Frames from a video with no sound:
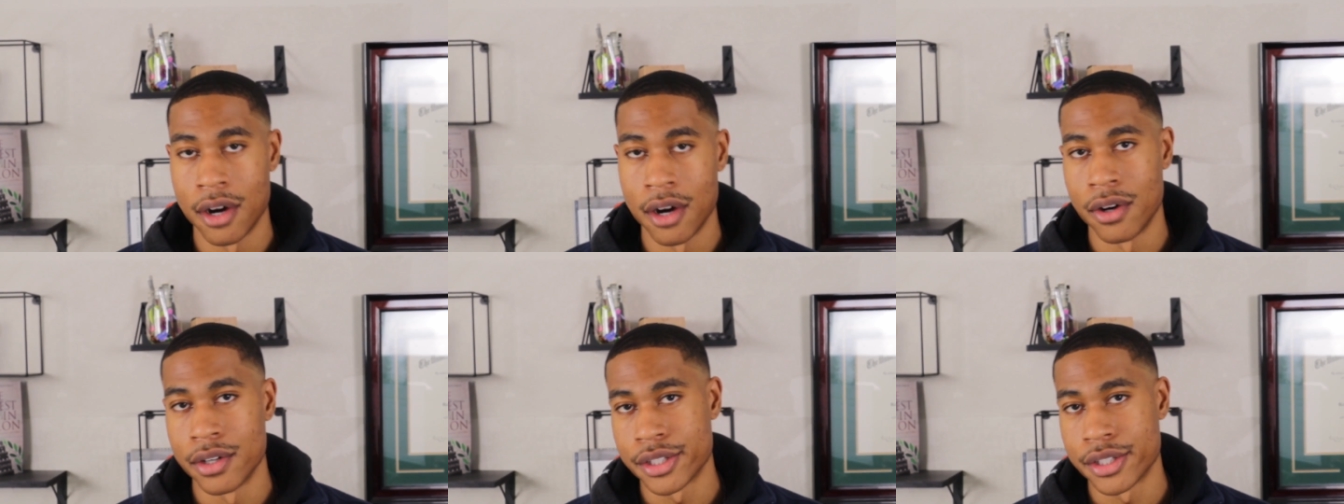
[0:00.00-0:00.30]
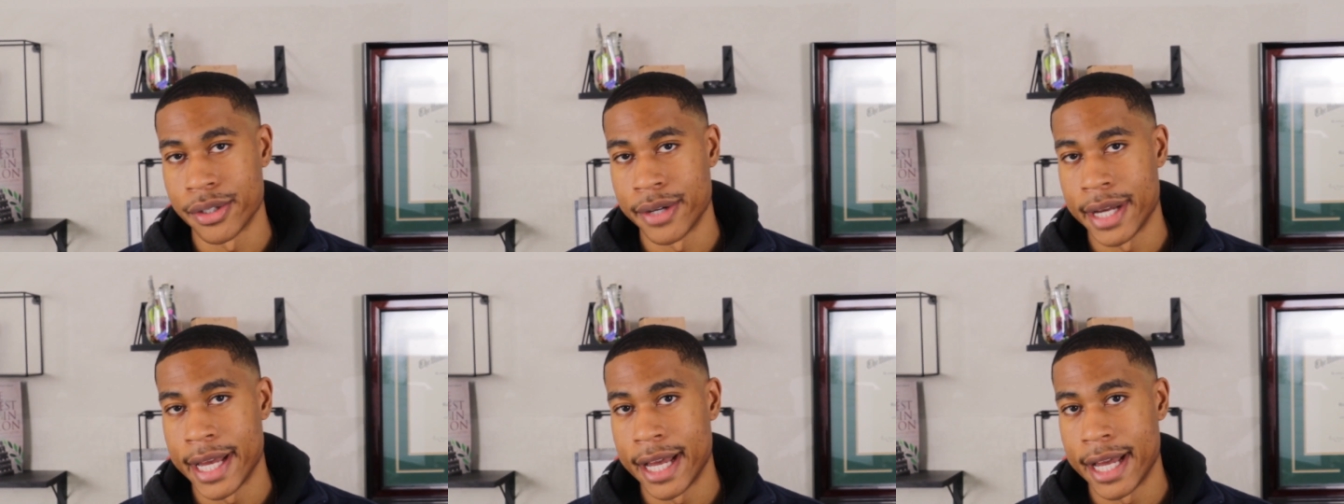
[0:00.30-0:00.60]
I
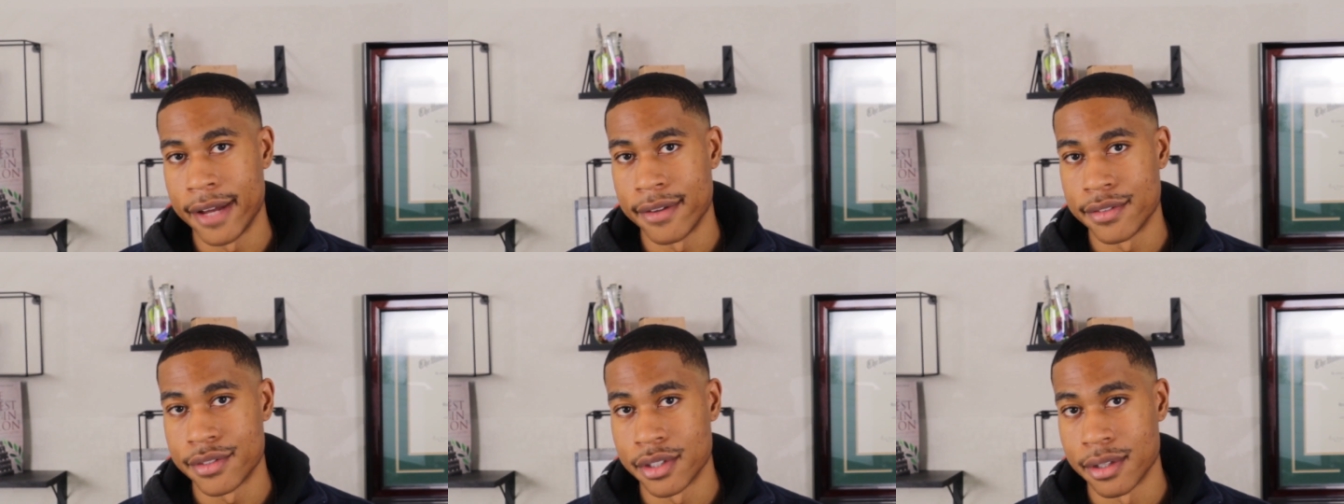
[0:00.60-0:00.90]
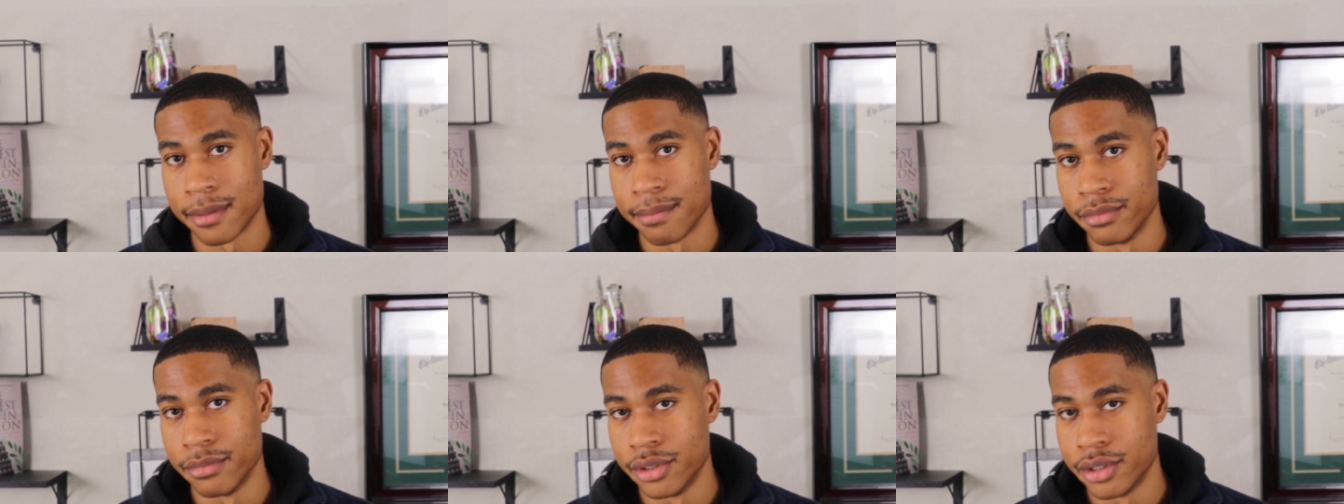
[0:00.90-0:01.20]
also have
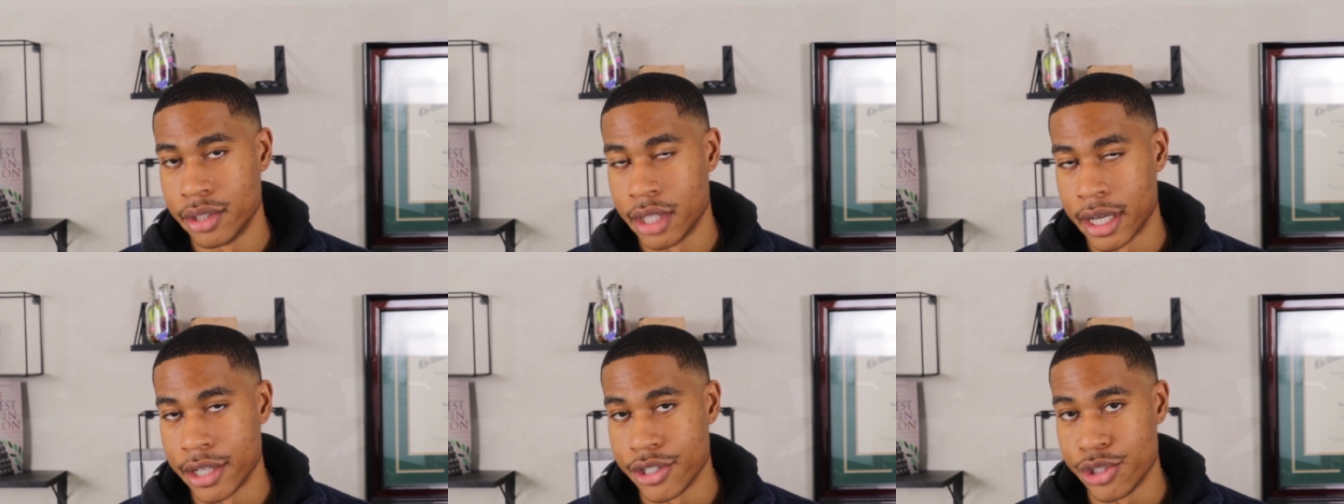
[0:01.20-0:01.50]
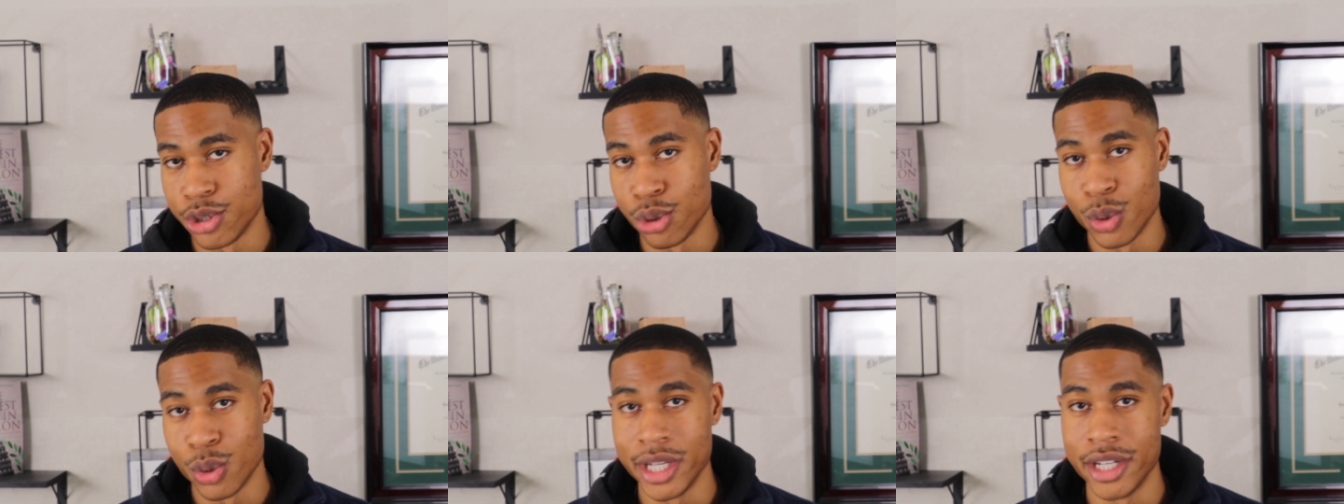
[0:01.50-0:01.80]
some uh,
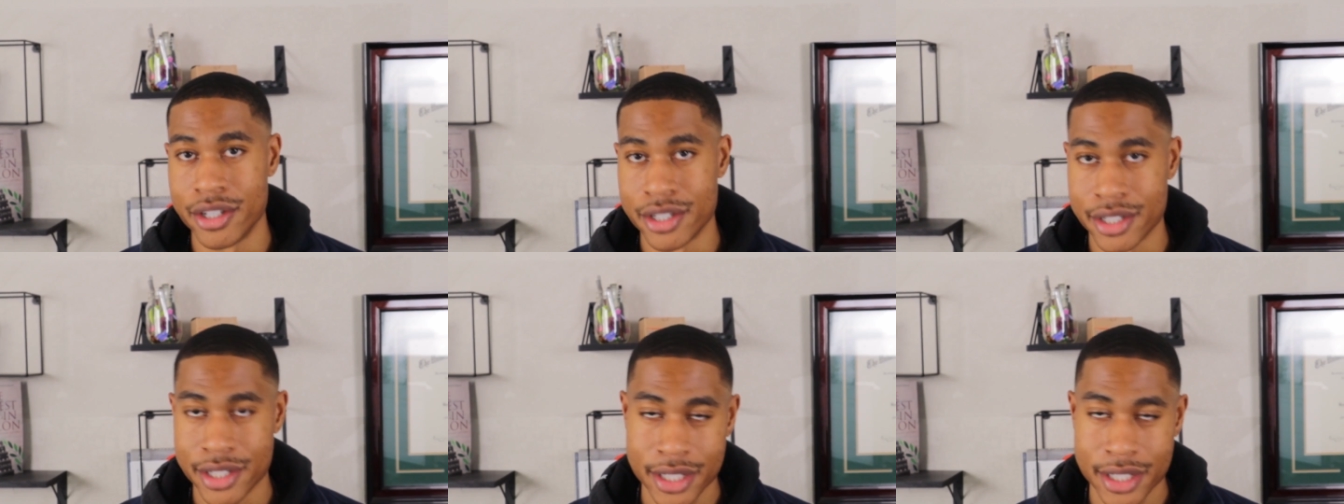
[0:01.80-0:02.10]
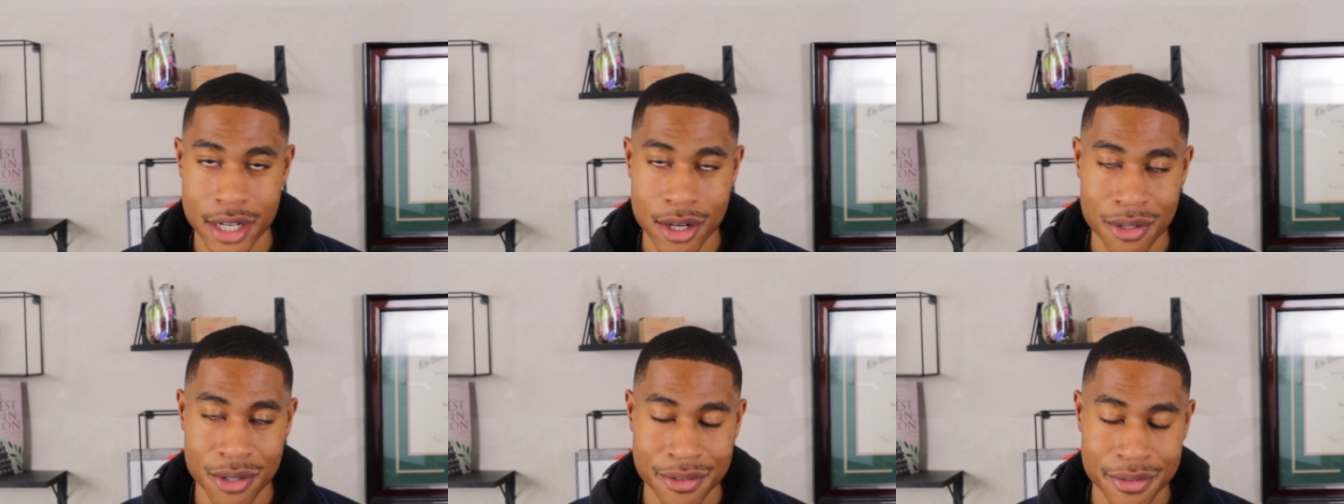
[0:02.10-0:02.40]

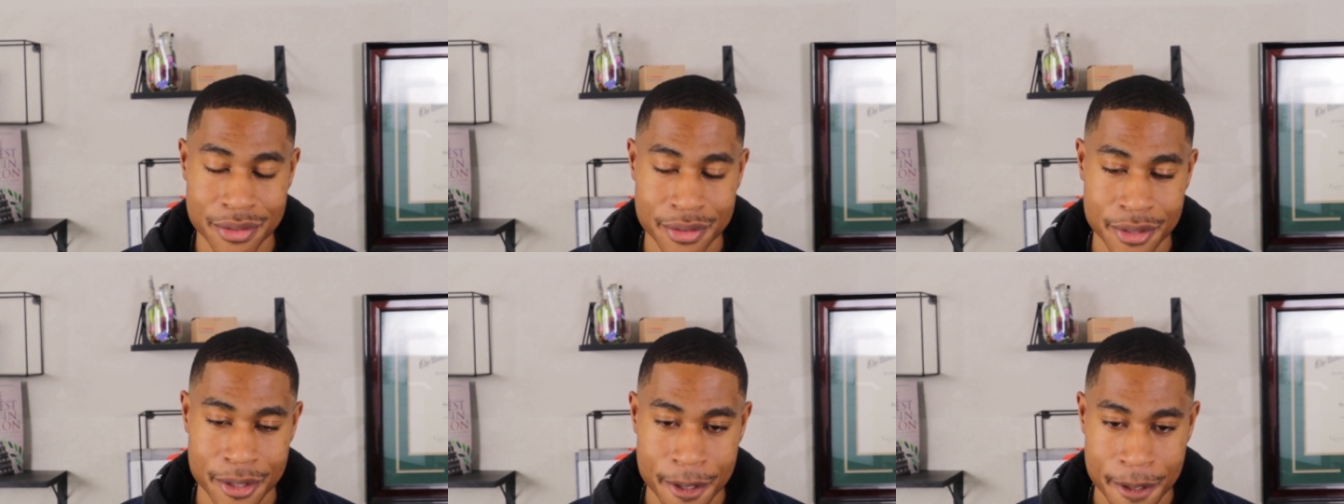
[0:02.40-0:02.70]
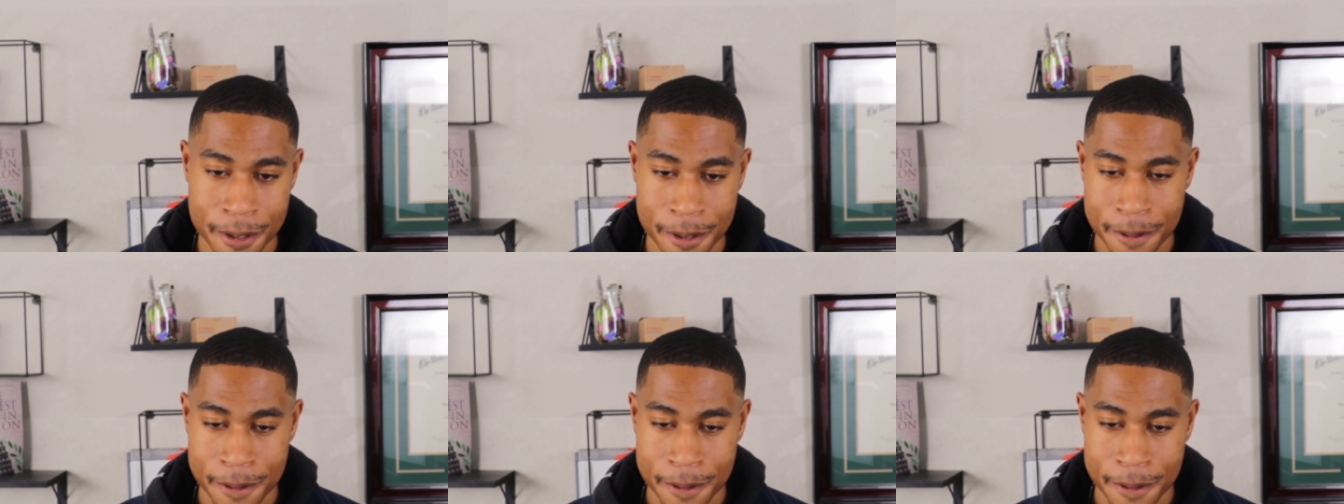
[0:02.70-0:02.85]
do-it-yourself